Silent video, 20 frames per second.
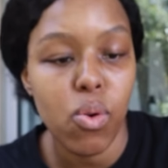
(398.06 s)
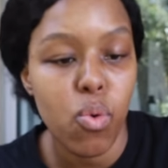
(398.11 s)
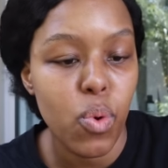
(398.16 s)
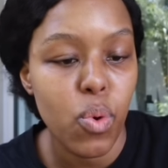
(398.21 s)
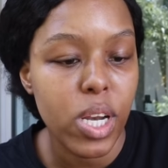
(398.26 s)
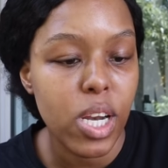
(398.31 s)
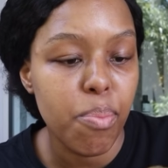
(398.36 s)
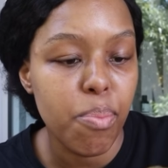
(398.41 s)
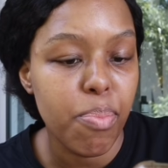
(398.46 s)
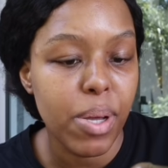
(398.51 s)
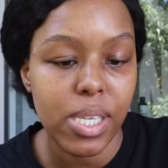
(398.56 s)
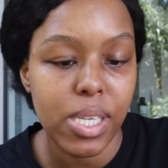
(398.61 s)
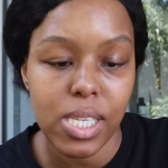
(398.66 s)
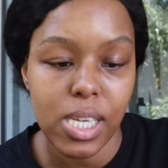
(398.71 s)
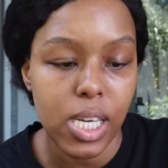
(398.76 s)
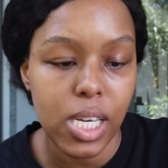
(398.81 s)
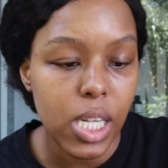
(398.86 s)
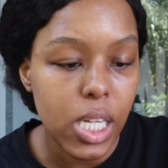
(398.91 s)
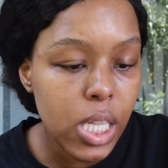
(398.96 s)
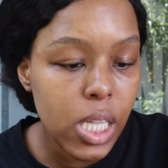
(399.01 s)
a really big
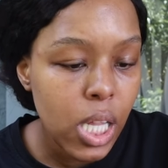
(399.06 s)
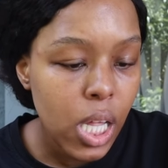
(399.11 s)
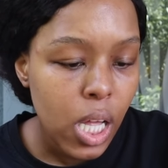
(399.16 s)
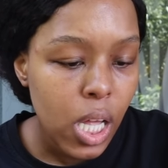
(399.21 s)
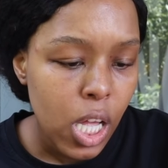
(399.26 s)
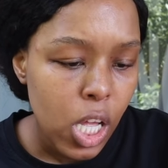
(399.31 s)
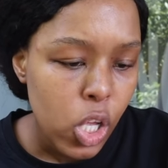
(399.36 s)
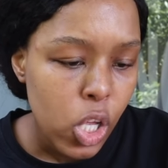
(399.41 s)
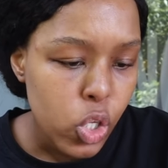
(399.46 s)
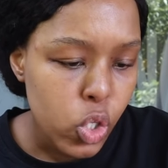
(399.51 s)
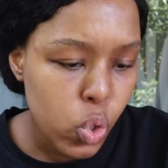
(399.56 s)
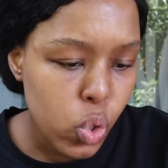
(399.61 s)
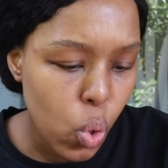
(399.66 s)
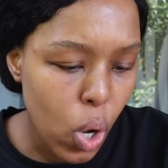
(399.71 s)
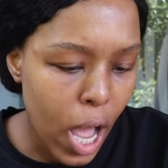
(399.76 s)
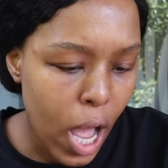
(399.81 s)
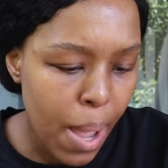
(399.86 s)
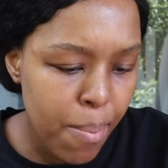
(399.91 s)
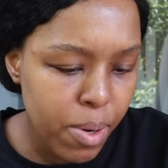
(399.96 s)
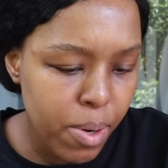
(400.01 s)
deal. So
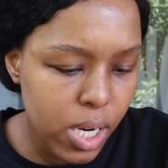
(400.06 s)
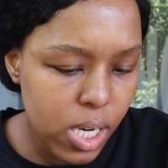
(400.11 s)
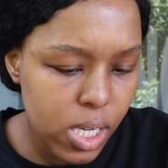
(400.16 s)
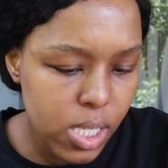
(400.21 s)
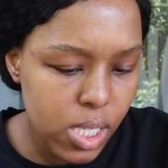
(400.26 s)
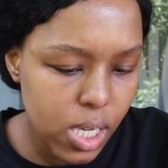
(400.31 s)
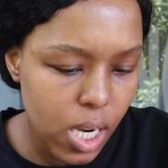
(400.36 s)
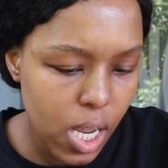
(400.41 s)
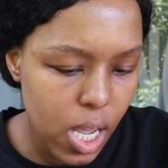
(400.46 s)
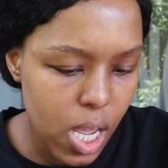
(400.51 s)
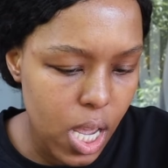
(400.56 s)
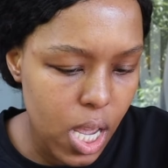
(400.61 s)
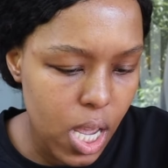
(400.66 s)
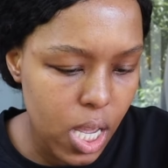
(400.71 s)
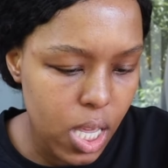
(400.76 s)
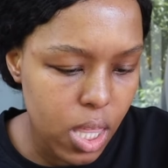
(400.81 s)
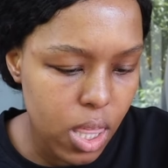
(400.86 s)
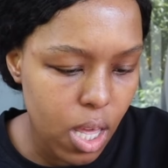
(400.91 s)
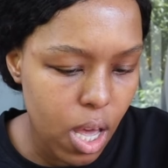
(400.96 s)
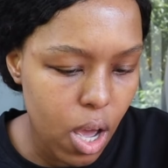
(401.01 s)
I'm gonna
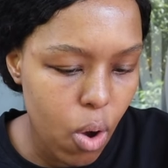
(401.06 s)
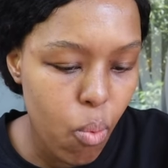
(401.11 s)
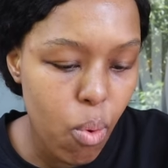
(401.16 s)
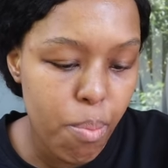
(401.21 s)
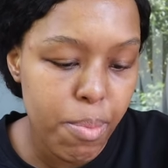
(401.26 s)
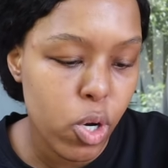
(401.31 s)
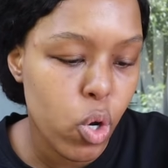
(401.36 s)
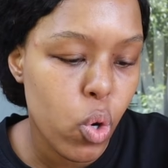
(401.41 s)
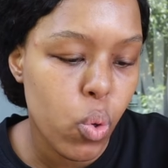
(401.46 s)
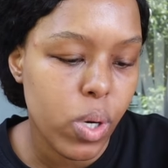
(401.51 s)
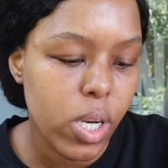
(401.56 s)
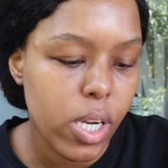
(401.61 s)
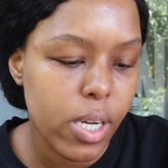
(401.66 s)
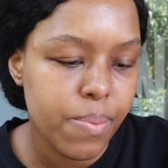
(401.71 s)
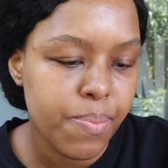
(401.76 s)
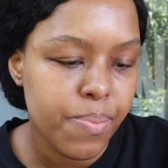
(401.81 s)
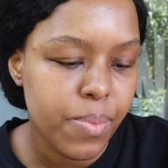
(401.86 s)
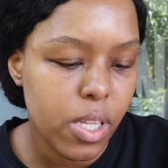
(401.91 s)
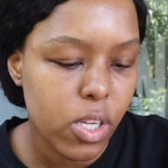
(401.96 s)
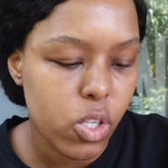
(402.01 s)
take the woman only.
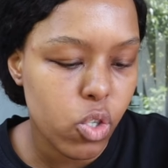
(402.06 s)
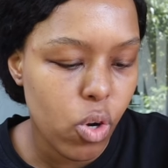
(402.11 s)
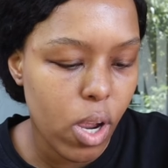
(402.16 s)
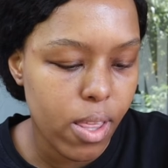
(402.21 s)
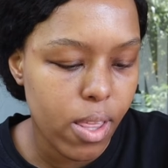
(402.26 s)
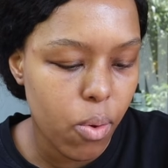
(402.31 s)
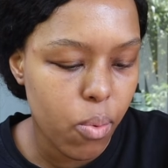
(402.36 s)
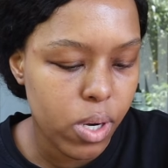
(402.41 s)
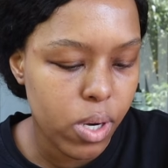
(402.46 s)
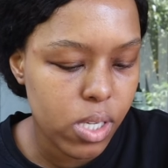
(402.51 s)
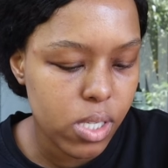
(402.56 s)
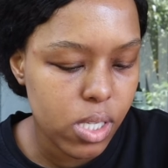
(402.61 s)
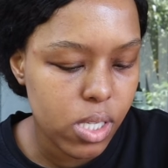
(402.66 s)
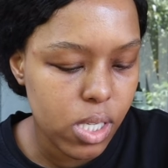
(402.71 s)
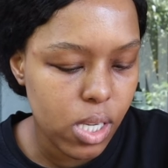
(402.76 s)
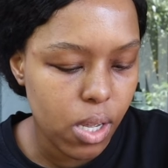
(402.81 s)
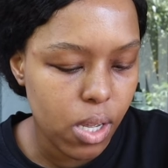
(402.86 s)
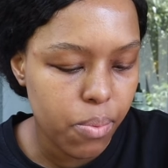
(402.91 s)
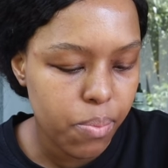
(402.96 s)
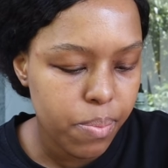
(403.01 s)
Let's try that one and
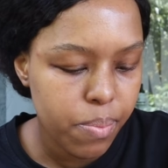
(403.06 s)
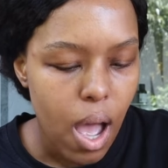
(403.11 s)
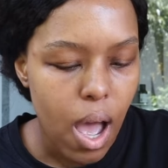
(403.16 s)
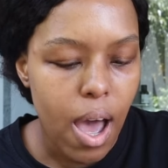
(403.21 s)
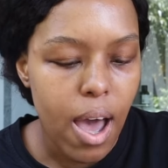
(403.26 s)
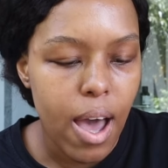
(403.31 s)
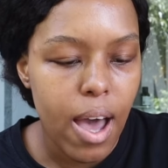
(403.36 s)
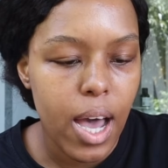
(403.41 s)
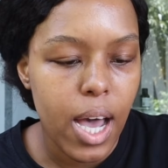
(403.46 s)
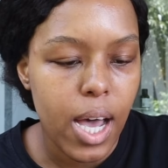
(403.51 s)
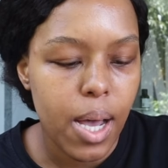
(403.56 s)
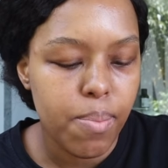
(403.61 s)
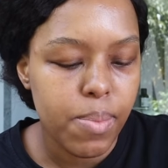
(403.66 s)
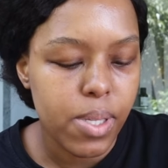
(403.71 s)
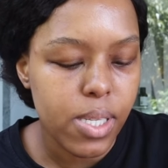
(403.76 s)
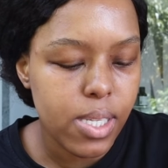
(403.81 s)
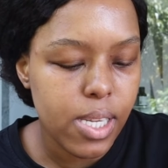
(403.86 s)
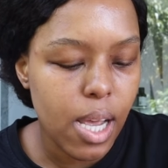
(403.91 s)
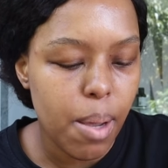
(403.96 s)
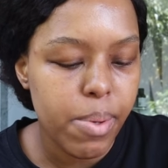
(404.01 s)
see.
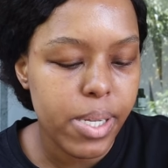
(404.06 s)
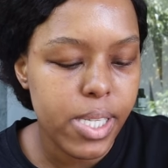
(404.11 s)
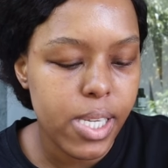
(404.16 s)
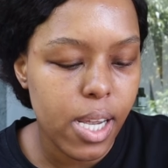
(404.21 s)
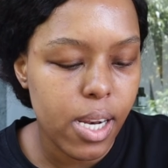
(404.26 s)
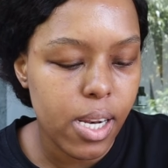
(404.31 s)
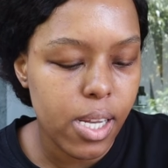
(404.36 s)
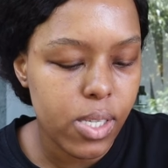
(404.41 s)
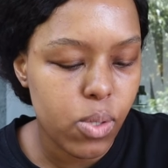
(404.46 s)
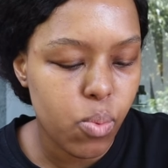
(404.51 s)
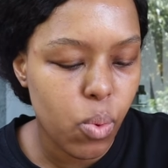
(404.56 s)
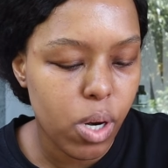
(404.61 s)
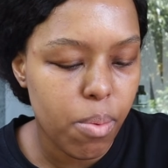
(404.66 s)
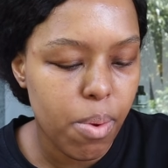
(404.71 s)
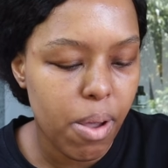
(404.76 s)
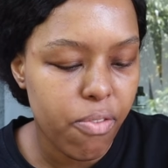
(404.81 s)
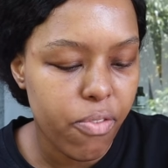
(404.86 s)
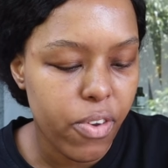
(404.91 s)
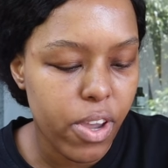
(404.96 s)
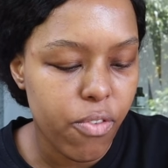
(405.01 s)
This Tammy Taylor is one of
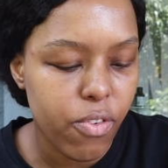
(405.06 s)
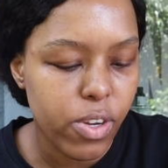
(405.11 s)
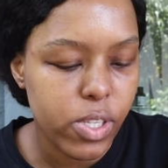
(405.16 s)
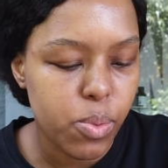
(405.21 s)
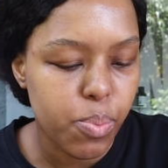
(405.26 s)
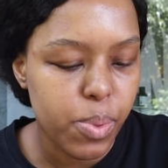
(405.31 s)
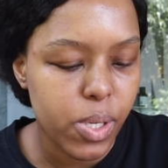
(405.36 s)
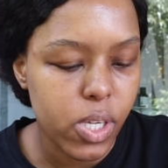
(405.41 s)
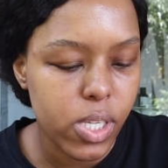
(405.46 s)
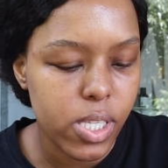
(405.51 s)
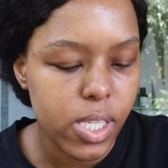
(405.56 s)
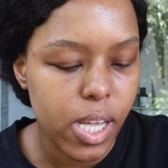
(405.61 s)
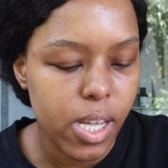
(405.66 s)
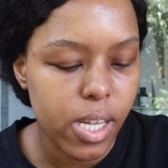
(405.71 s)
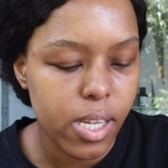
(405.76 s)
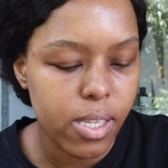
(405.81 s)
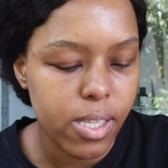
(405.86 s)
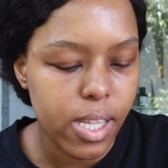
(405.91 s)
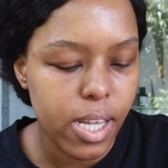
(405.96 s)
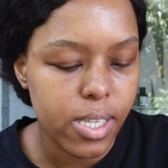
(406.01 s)
my favorites because
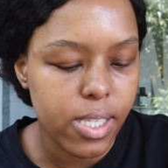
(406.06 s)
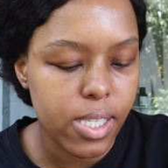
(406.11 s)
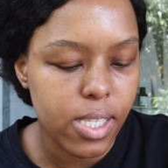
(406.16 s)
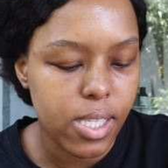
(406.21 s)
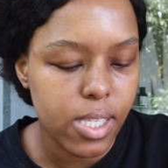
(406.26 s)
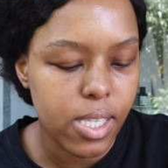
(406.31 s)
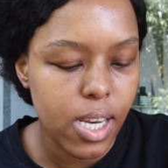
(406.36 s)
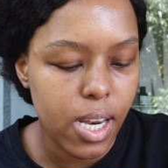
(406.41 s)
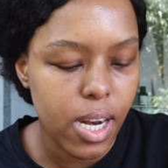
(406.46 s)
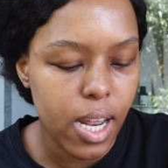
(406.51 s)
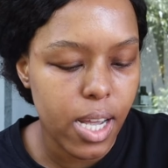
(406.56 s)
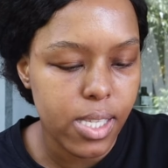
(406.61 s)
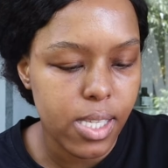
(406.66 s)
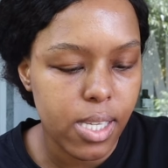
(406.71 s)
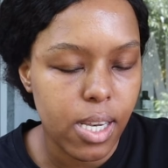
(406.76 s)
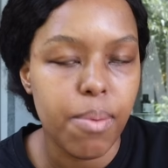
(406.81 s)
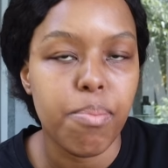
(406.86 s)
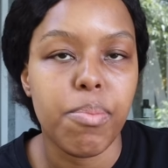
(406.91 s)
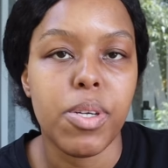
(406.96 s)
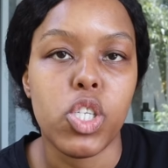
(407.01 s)
they dead ass
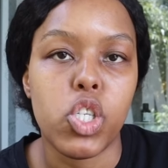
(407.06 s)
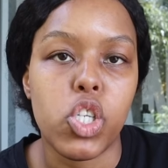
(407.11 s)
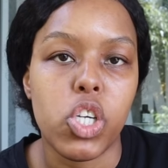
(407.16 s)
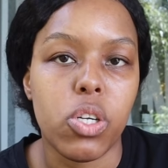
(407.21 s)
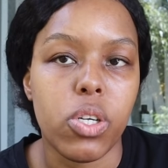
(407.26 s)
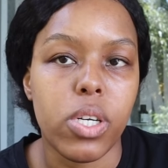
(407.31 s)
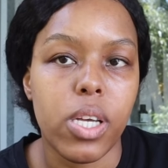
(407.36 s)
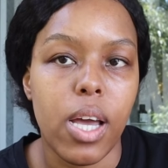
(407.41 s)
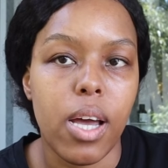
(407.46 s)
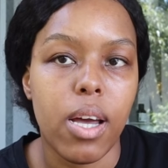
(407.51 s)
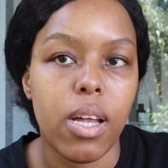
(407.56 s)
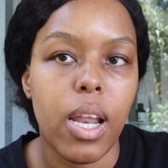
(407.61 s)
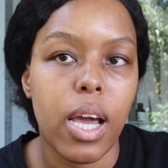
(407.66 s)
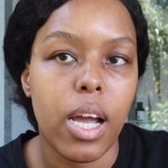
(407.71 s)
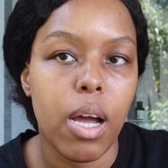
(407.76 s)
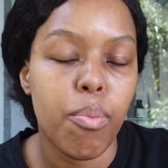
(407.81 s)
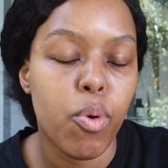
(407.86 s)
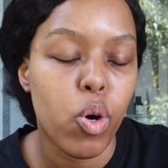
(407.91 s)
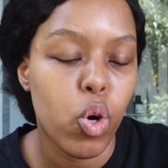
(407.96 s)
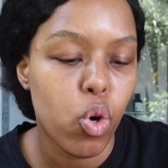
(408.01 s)
let me chill here like
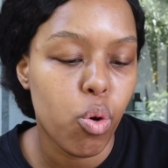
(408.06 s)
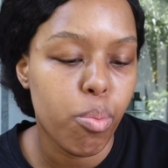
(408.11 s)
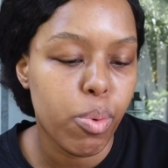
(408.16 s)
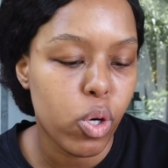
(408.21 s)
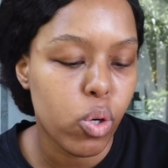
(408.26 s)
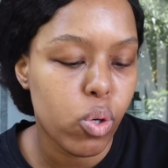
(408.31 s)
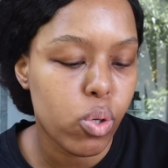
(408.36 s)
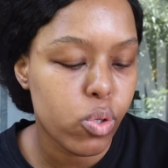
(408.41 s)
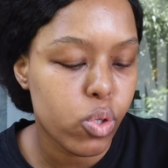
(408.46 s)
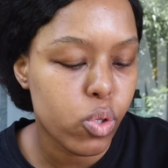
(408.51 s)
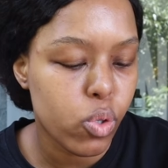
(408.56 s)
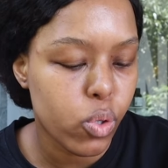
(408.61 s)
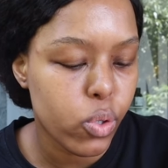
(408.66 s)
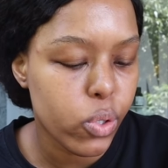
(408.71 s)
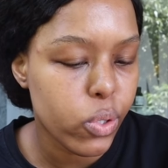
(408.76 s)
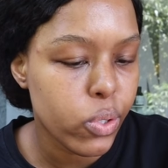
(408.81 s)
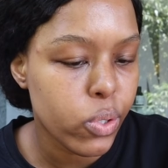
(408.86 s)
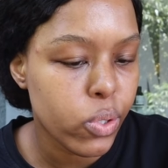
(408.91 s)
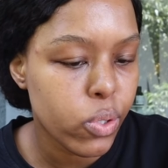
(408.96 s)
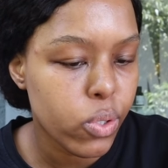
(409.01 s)
I'm a hobo.
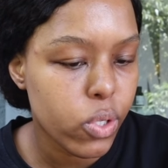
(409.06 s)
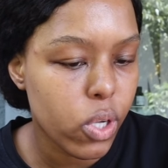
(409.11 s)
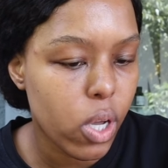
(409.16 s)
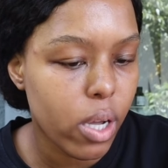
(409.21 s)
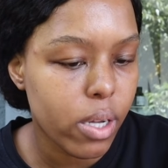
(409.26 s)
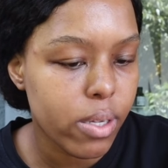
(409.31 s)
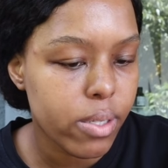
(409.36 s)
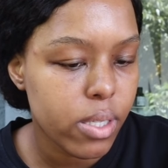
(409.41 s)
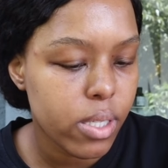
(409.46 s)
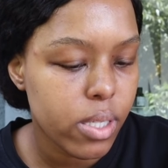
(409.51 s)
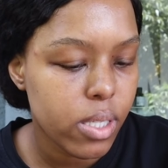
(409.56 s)
So yeah.